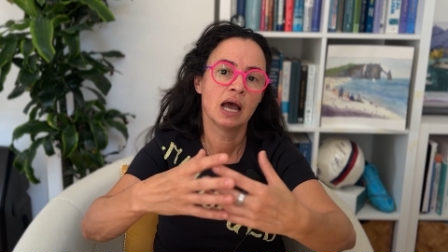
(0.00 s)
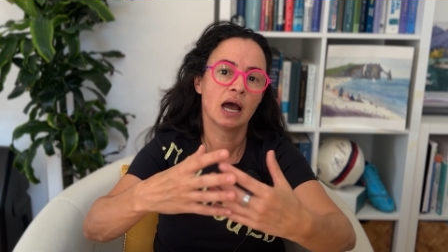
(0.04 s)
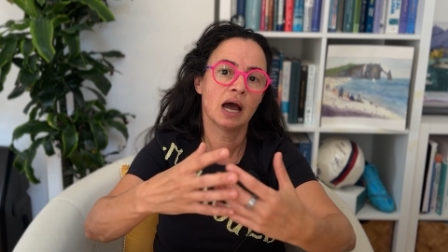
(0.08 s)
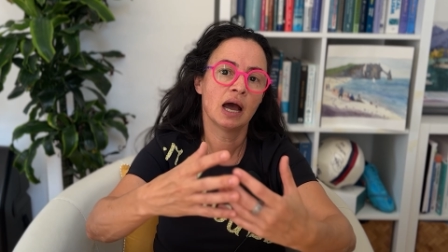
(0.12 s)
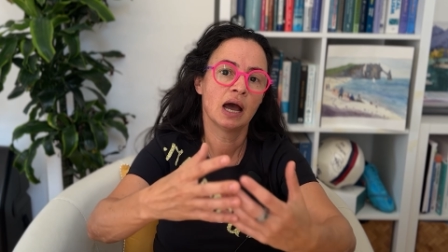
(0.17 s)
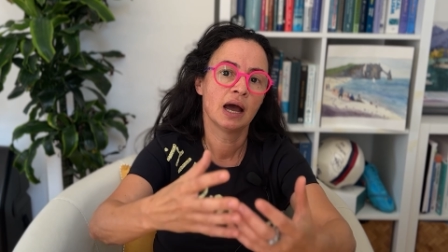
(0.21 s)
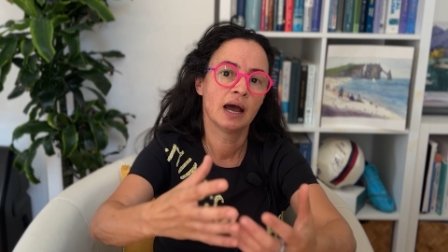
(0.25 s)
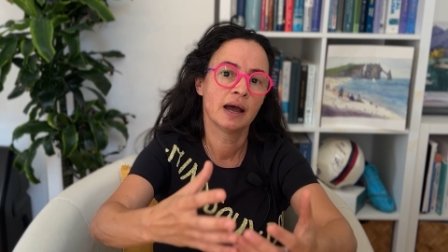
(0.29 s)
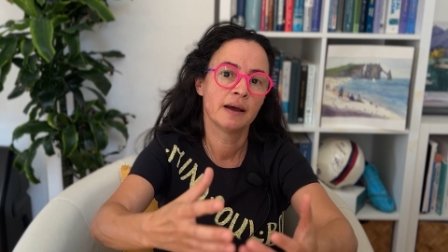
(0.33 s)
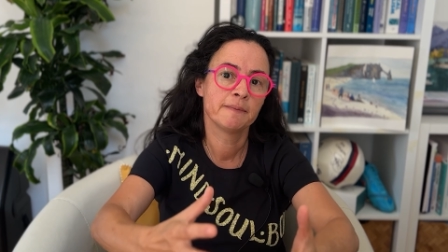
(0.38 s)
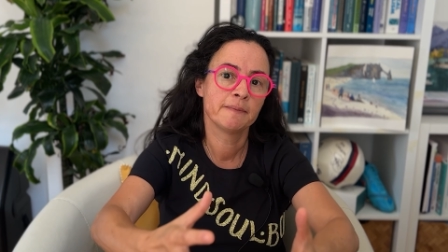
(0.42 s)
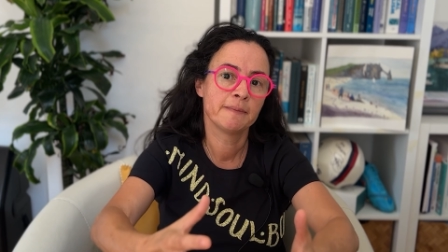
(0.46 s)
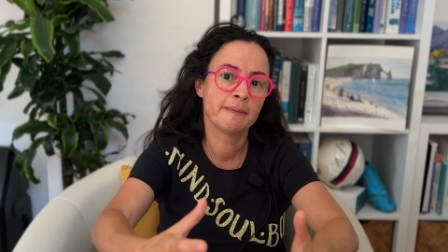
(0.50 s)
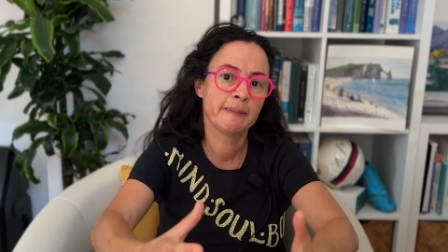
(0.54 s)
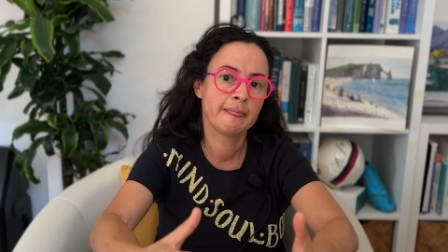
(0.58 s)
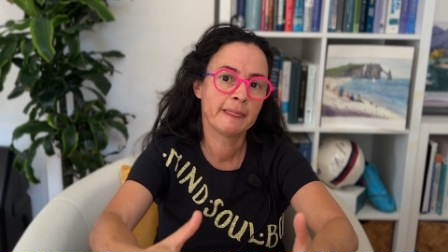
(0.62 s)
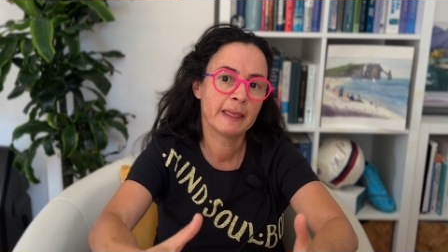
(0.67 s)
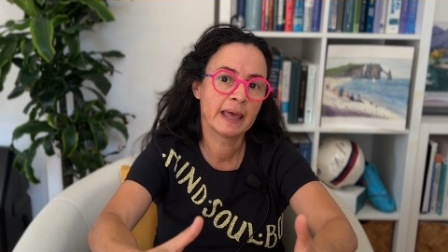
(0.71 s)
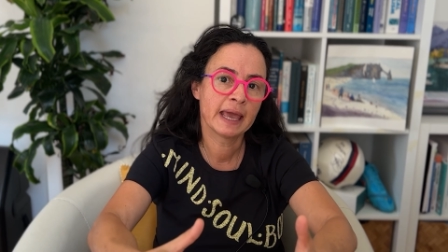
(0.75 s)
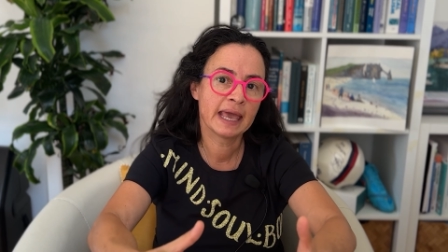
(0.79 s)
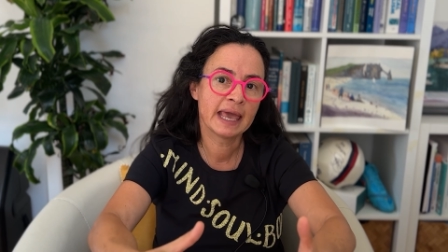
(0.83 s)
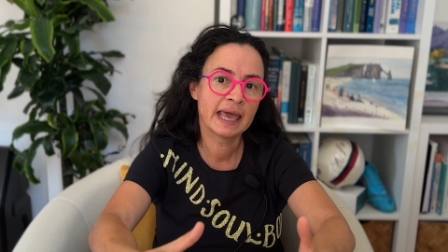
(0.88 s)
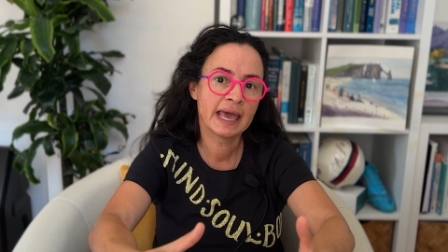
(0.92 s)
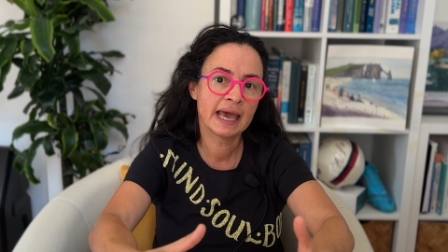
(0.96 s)
Um,
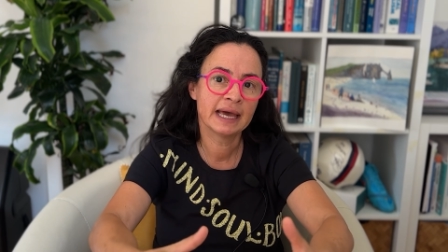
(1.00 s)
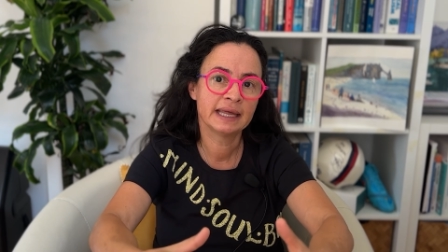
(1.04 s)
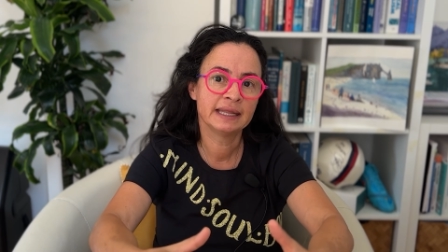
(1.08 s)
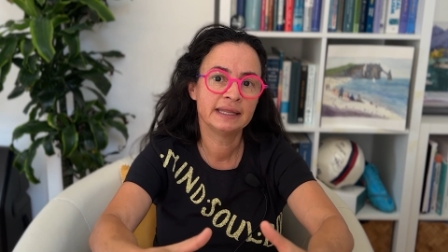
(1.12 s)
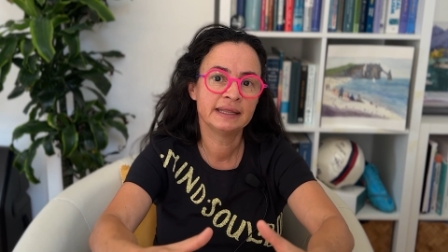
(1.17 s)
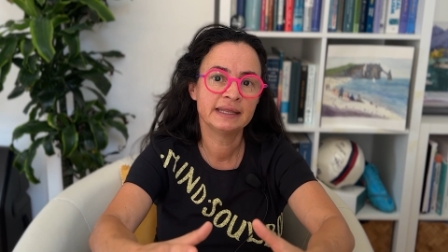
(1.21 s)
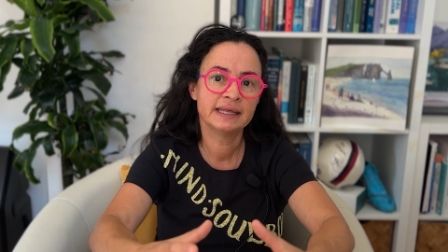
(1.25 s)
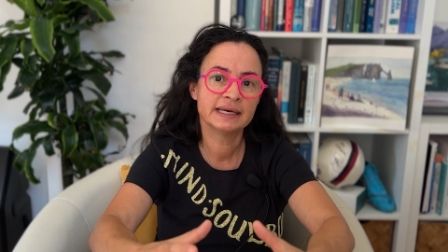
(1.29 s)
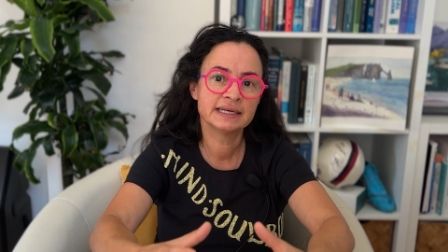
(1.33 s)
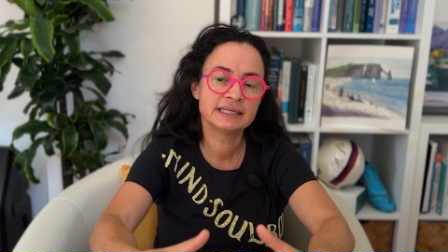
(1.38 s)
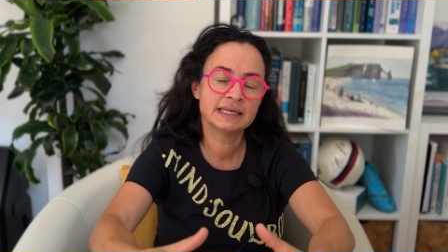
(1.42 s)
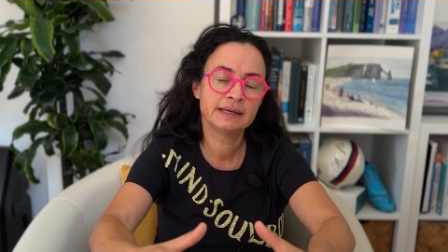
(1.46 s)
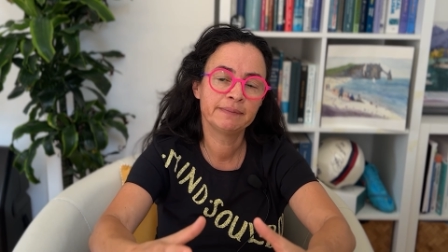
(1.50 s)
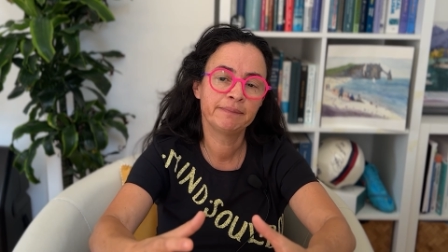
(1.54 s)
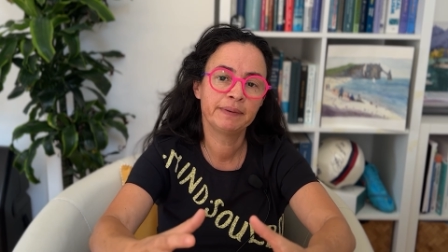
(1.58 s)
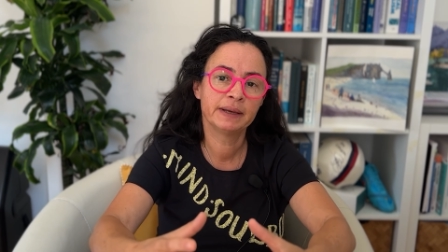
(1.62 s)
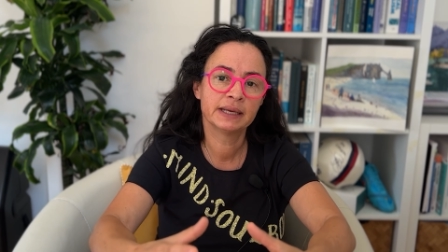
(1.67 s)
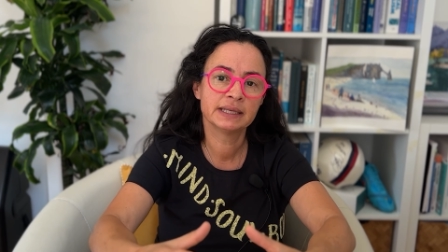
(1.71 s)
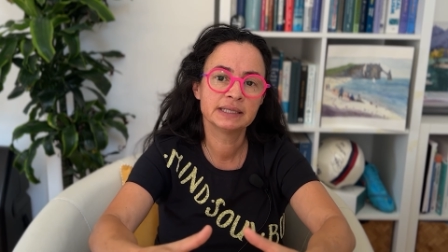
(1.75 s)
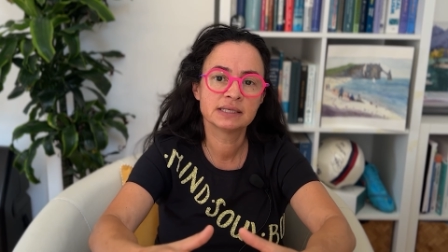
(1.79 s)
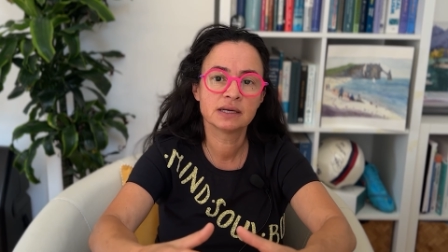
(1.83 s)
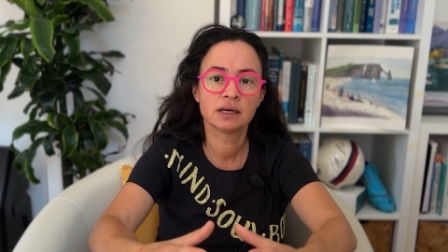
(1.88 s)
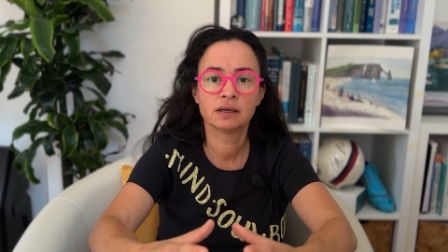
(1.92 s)
again, this depends